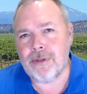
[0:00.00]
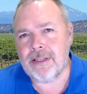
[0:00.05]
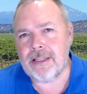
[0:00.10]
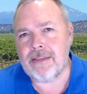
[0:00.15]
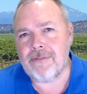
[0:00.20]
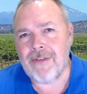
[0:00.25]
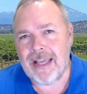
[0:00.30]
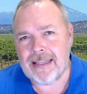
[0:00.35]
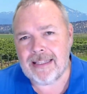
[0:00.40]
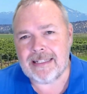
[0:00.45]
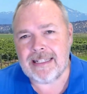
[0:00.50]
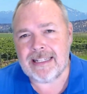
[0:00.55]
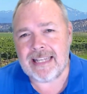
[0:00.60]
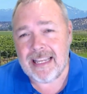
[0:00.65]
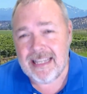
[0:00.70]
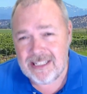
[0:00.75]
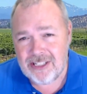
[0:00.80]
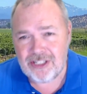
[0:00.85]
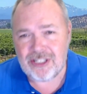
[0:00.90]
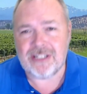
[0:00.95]
that the
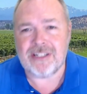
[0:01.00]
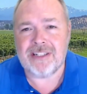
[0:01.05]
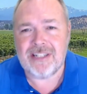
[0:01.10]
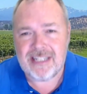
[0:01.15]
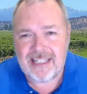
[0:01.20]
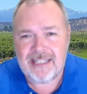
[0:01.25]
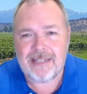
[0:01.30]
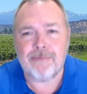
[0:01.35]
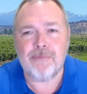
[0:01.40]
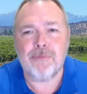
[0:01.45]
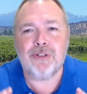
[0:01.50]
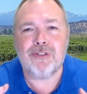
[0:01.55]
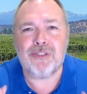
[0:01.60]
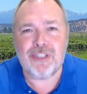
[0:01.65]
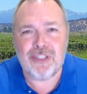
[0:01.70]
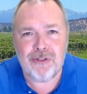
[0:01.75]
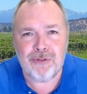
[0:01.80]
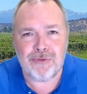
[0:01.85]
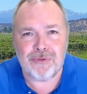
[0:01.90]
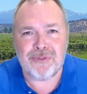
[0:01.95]
validation team will
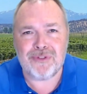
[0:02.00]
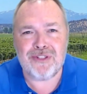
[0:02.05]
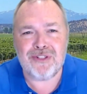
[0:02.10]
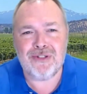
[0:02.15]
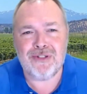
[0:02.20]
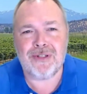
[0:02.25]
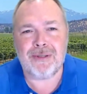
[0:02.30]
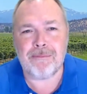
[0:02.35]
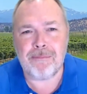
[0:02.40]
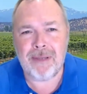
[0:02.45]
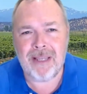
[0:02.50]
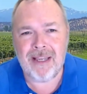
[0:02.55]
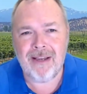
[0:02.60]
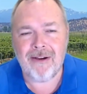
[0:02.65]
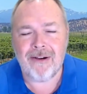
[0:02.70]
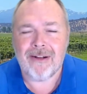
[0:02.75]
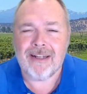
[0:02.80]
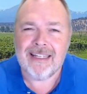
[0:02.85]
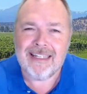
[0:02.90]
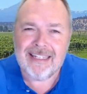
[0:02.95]
use to
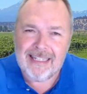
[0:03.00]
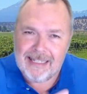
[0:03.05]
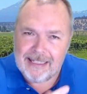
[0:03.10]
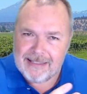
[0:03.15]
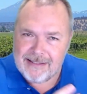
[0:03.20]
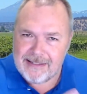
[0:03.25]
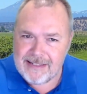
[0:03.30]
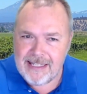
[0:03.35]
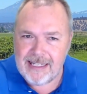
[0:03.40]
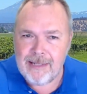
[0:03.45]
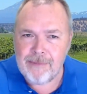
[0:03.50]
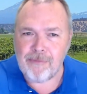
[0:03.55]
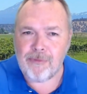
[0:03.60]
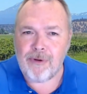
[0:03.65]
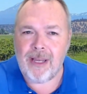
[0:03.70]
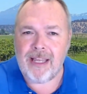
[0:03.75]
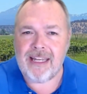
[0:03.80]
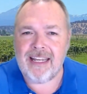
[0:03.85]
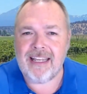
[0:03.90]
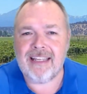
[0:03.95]
compare its team
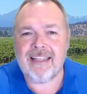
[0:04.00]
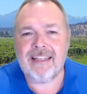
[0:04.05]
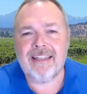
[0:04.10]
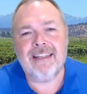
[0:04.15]
rating